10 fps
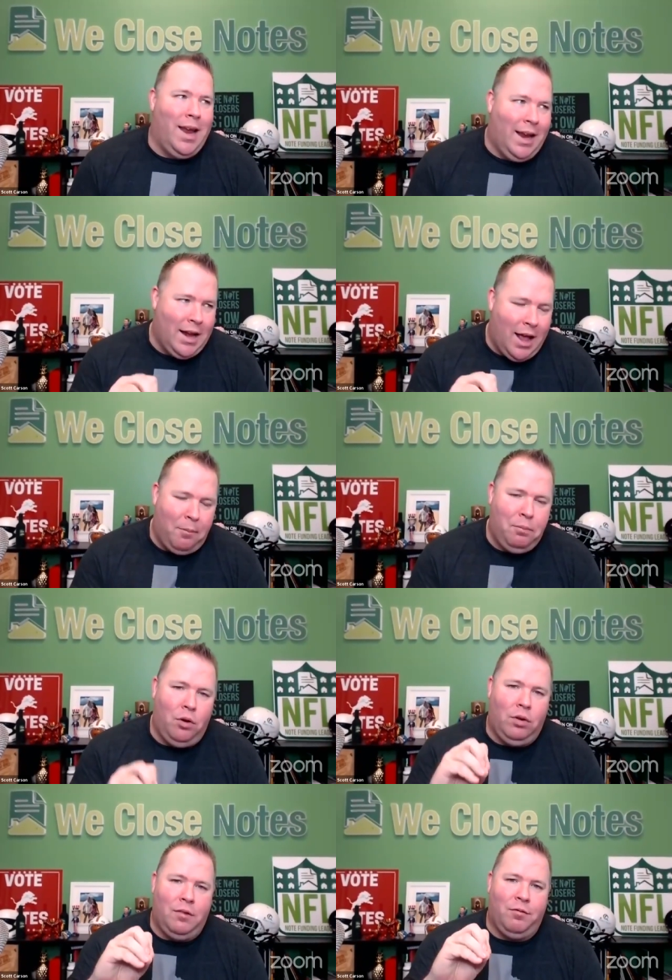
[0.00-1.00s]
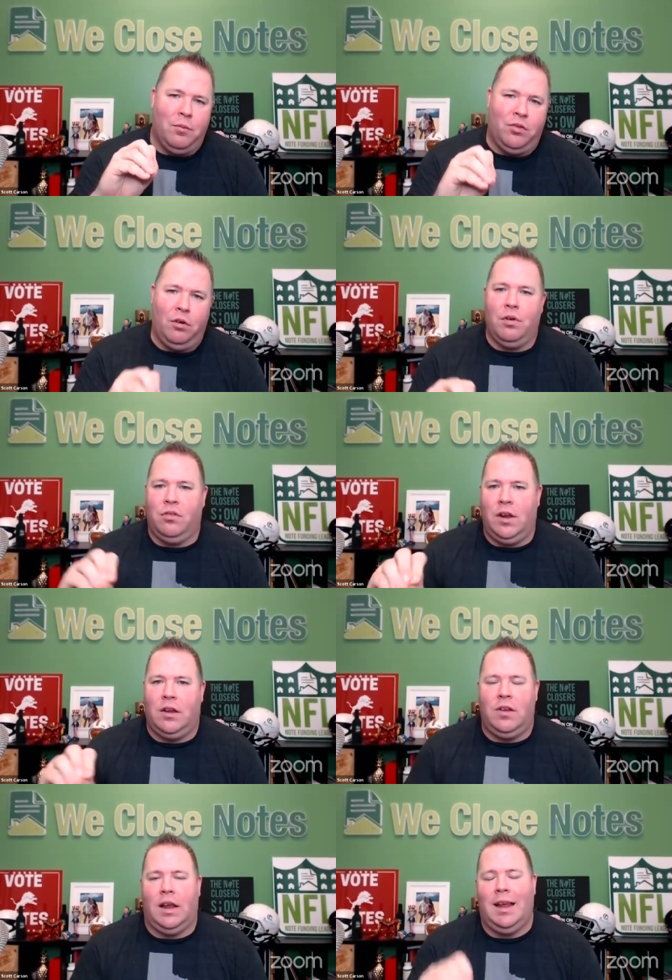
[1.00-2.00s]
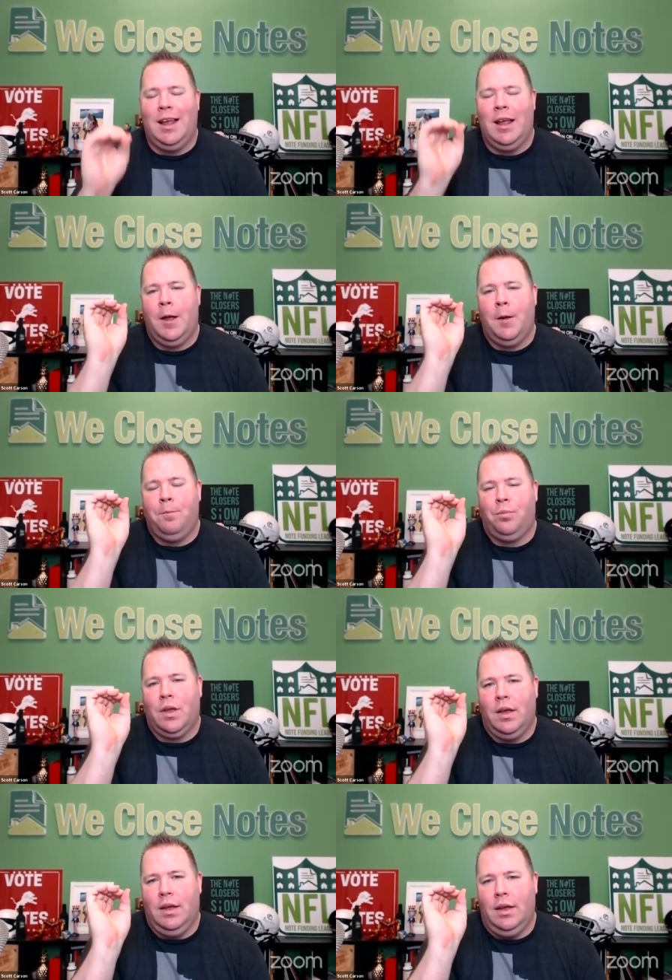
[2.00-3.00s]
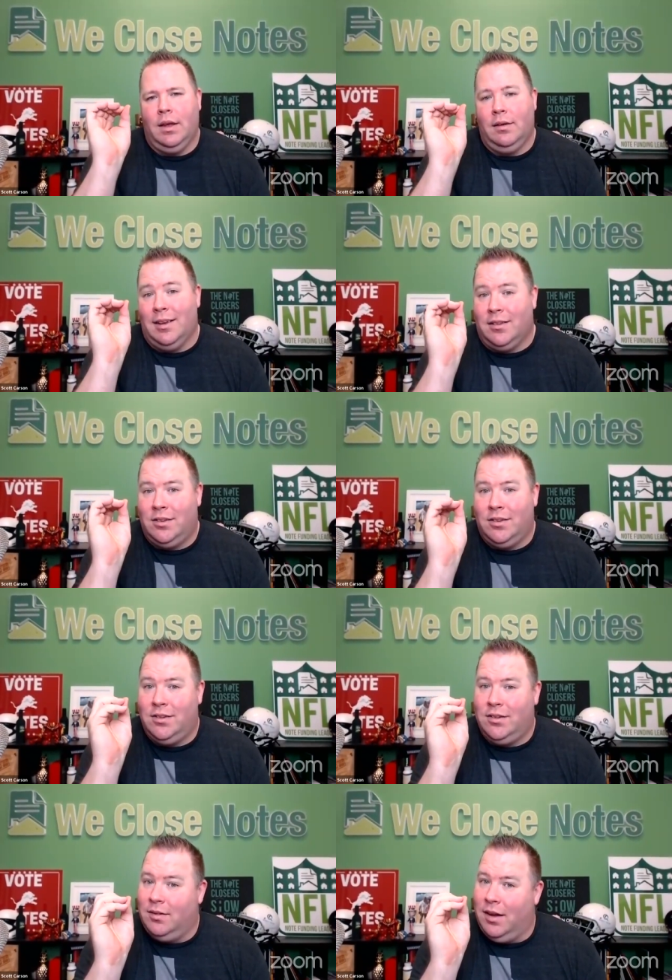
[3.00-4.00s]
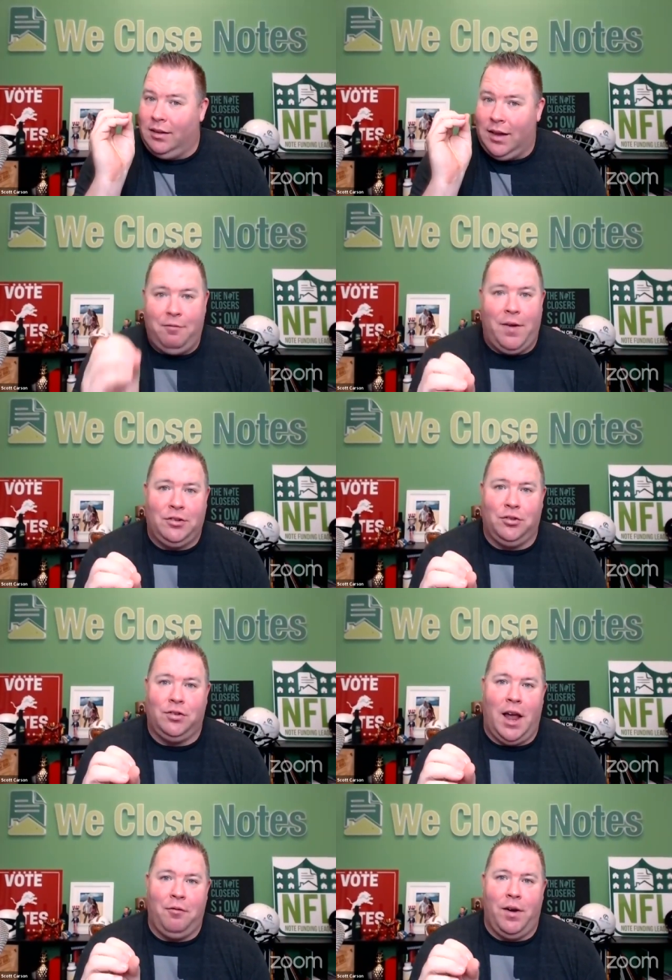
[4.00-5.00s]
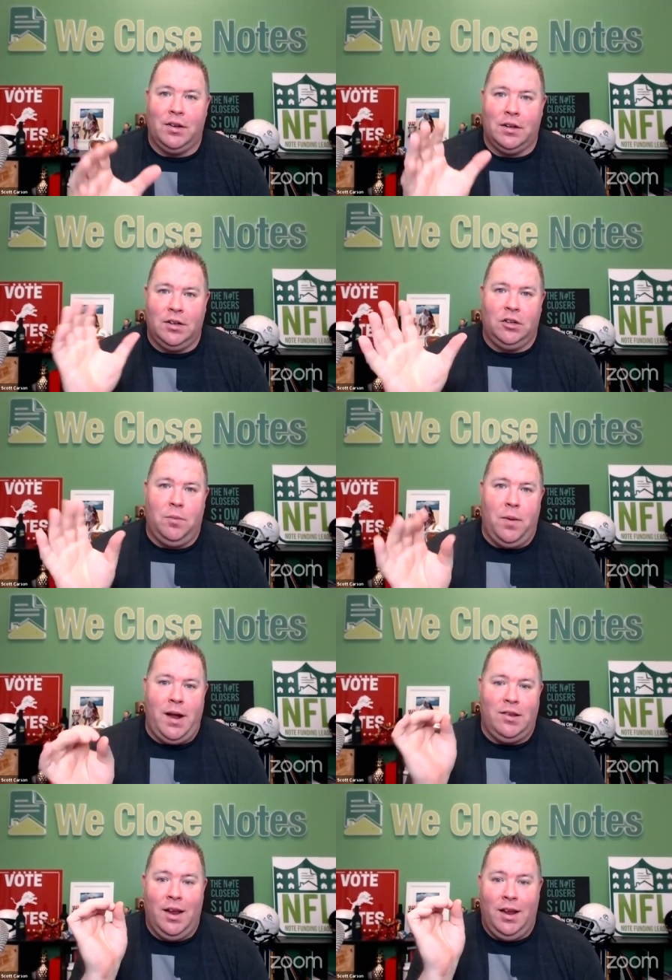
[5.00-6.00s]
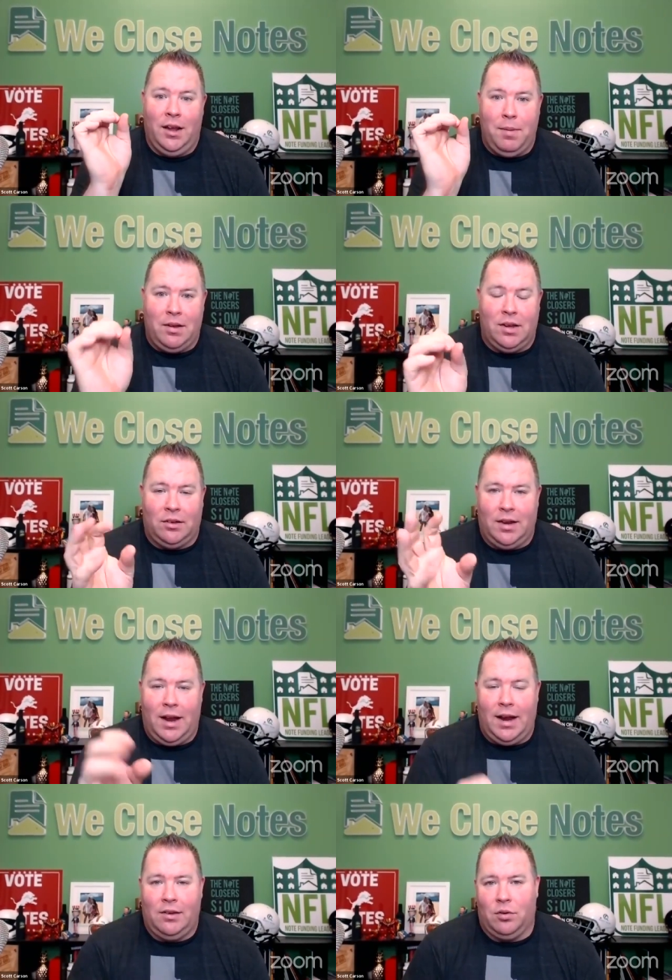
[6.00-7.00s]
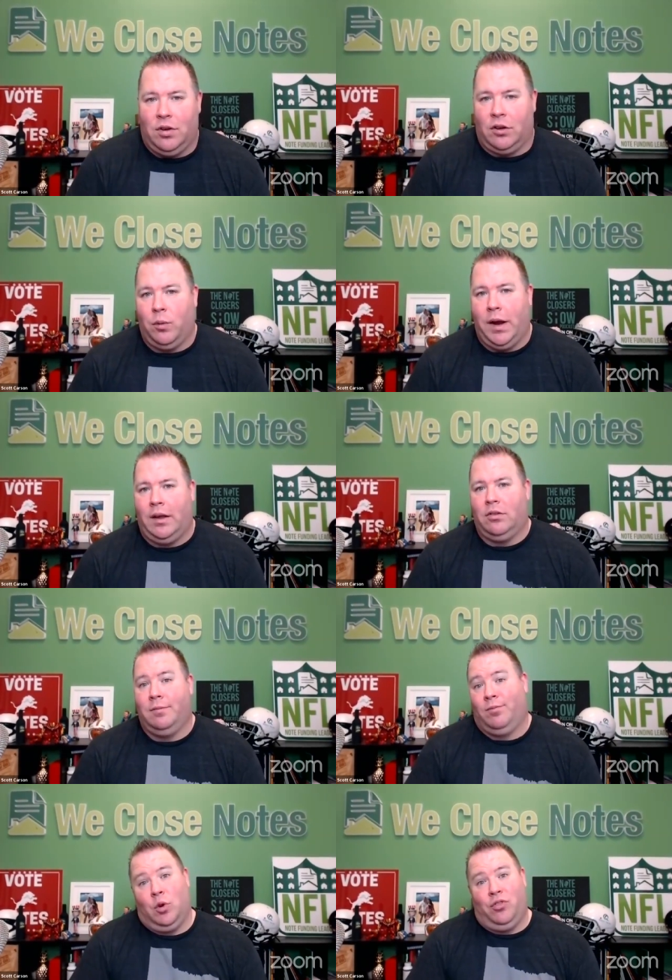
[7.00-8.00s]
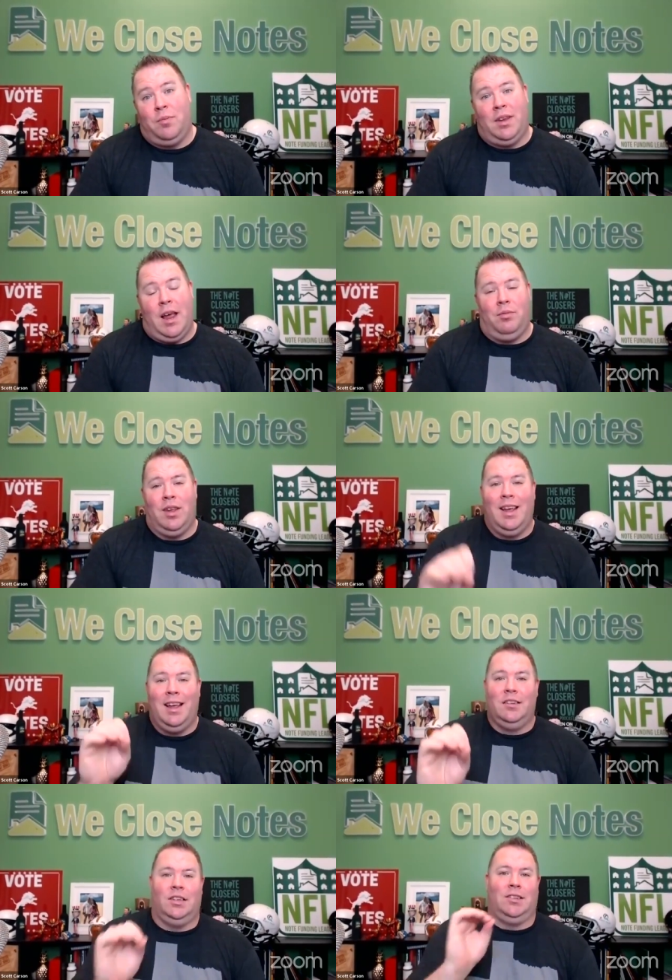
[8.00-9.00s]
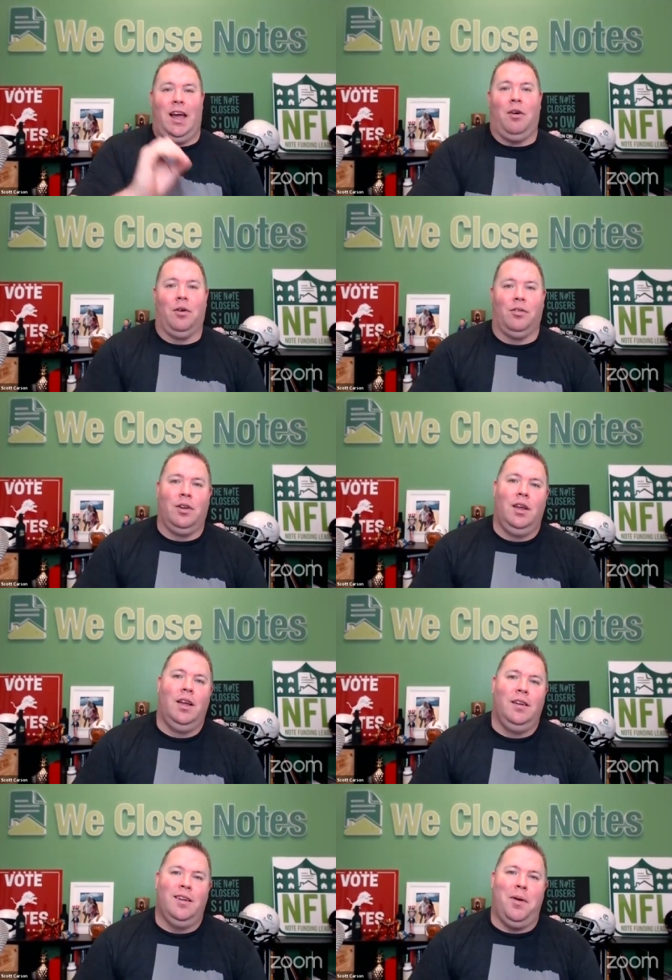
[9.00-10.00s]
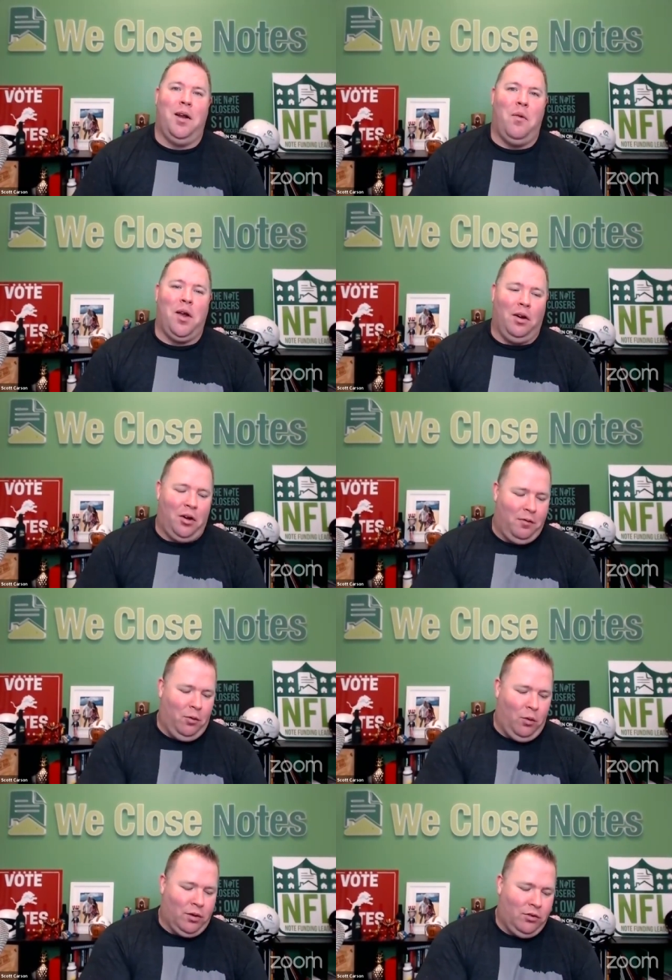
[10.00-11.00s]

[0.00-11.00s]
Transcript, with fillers: It can help you get from zero to 60 in a lot faster time frame. So the six months could be six days or six weeks, or sometimes six hours, depending on what you're looking for.